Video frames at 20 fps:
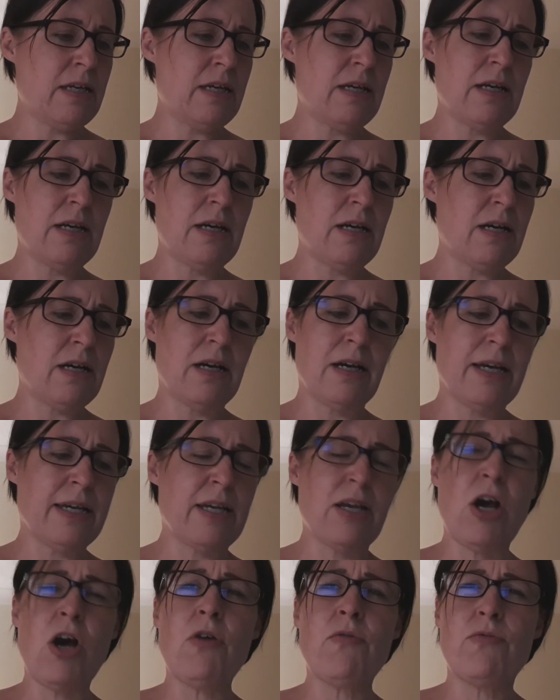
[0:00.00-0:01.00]
I
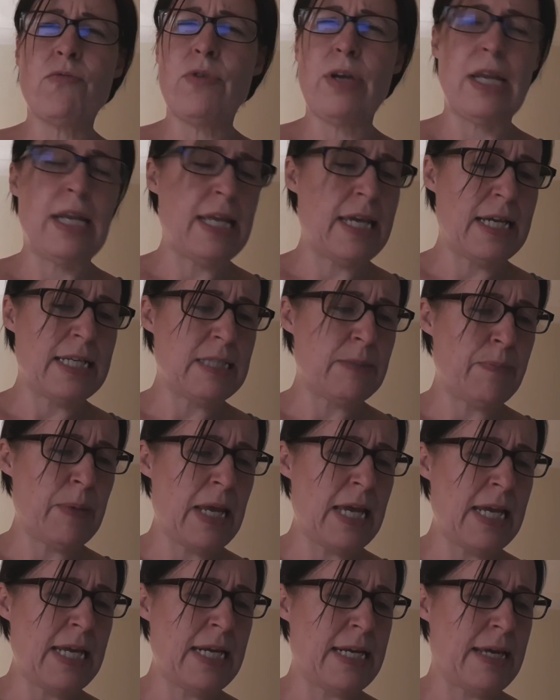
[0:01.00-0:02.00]
can't really
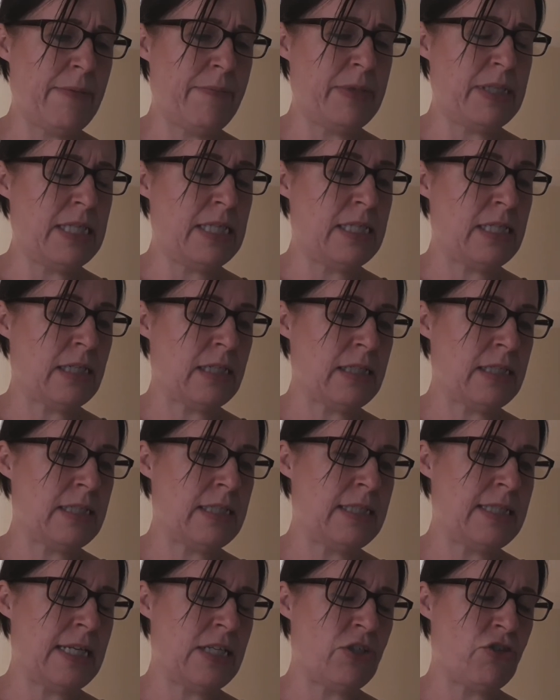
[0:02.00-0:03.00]
explain it," Mrs. Dunstan
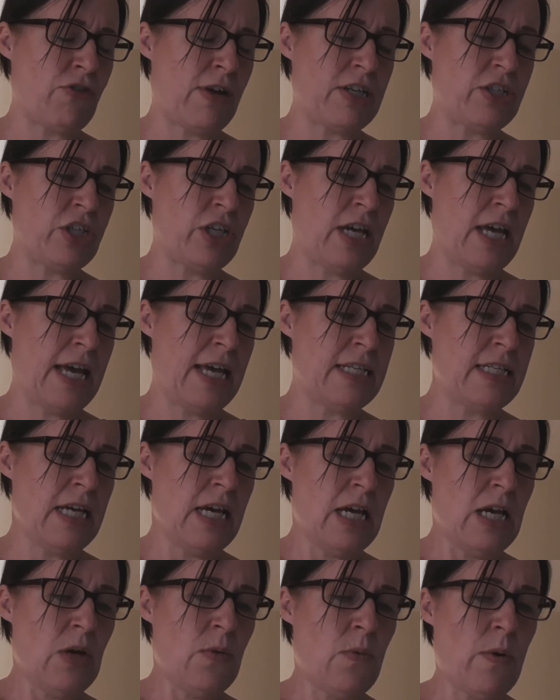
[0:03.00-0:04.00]
said, scratching her head.
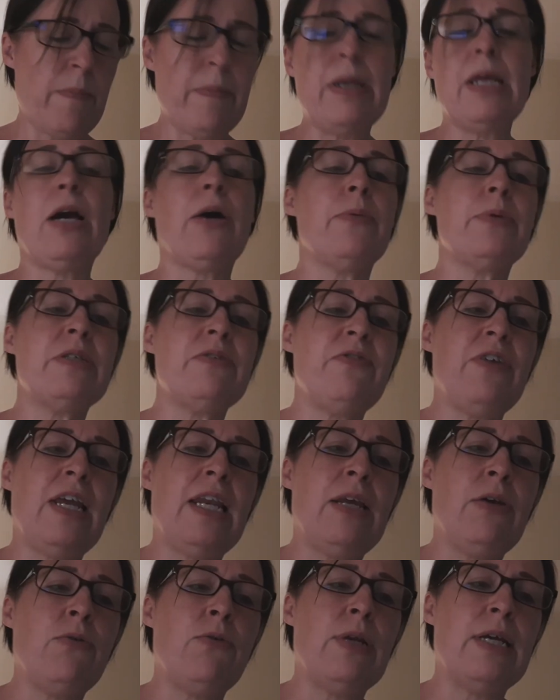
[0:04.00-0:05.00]
"One minute I was feeling
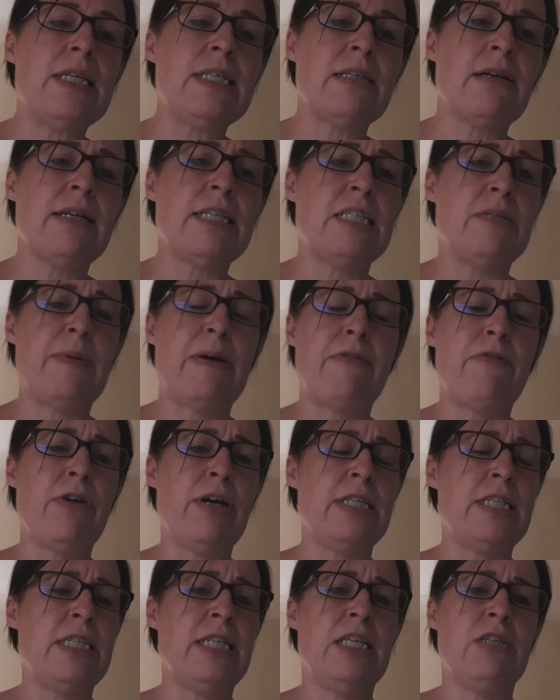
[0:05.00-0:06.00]
all excited about
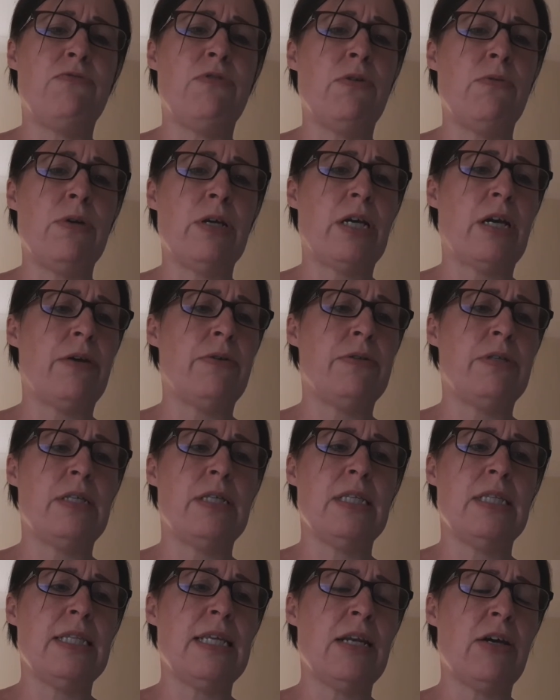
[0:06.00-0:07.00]
riding these roller coasters,
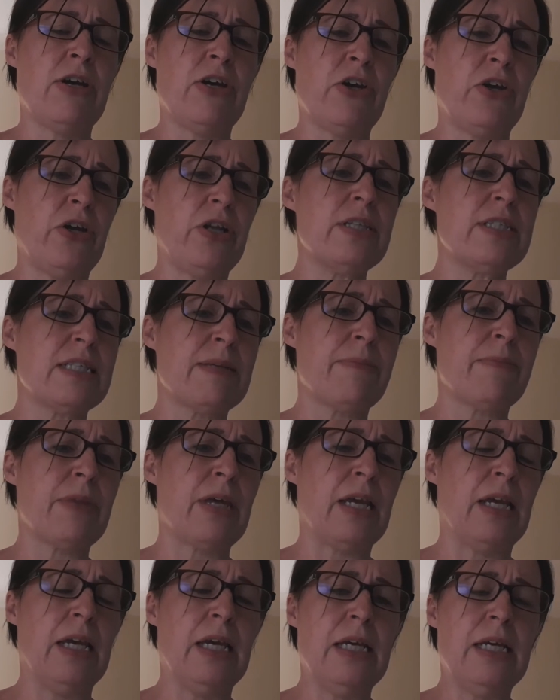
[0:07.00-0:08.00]
and then I heard
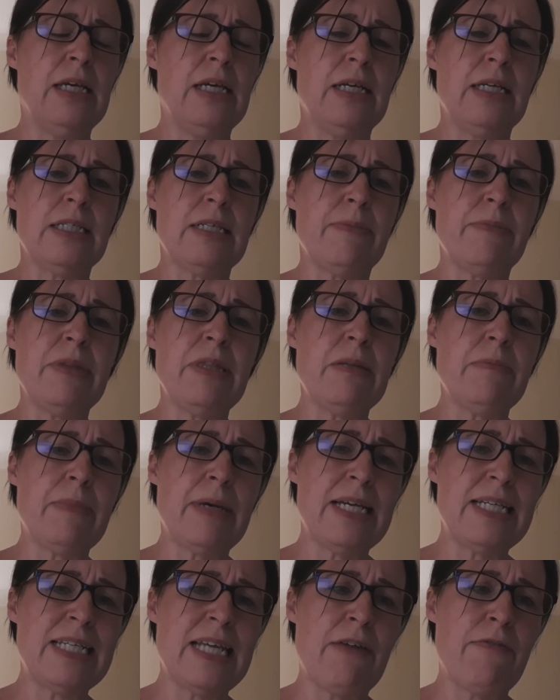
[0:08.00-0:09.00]
something that
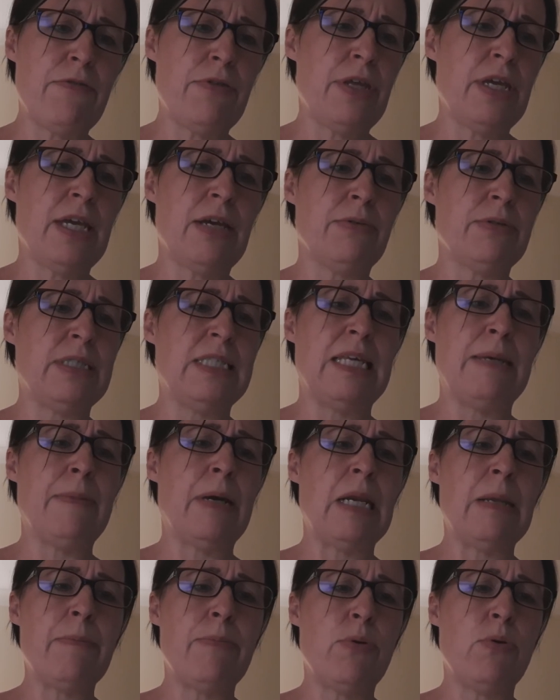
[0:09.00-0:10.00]
made everything else seem
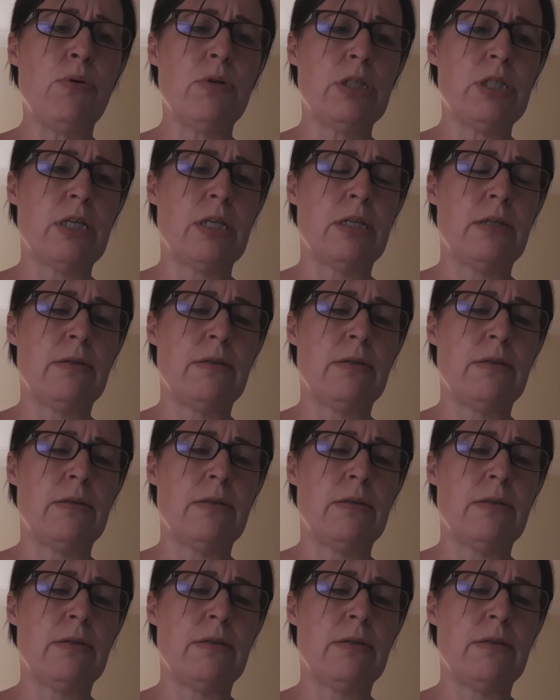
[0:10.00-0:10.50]
unimportant."